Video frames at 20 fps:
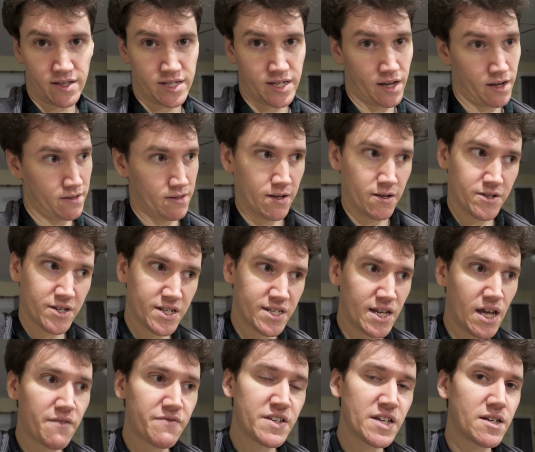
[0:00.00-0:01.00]
It's like there's a
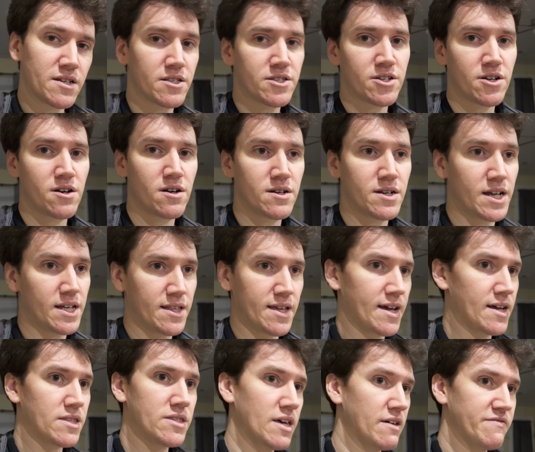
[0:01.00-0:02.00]
safety concern, and
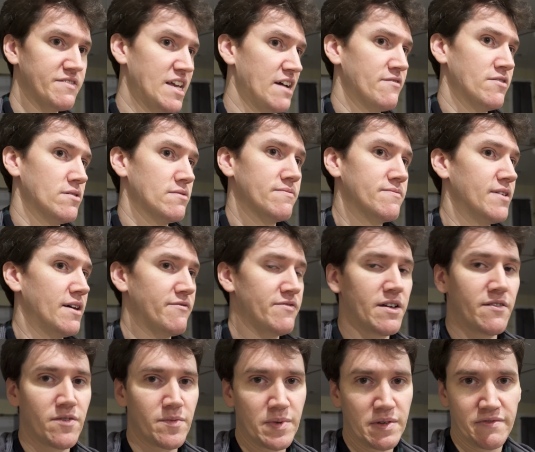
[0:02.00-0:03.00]
like they've never they've
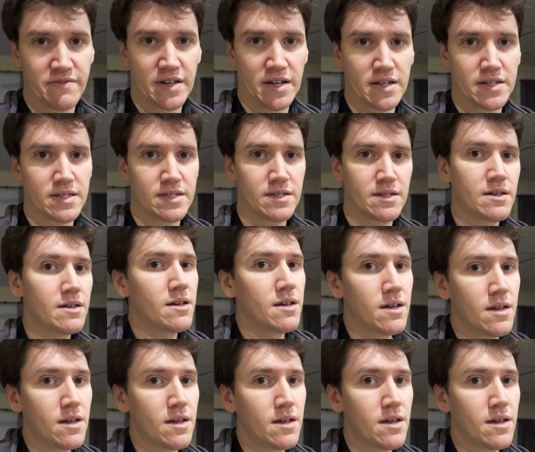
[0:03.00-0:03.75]
never been fixed.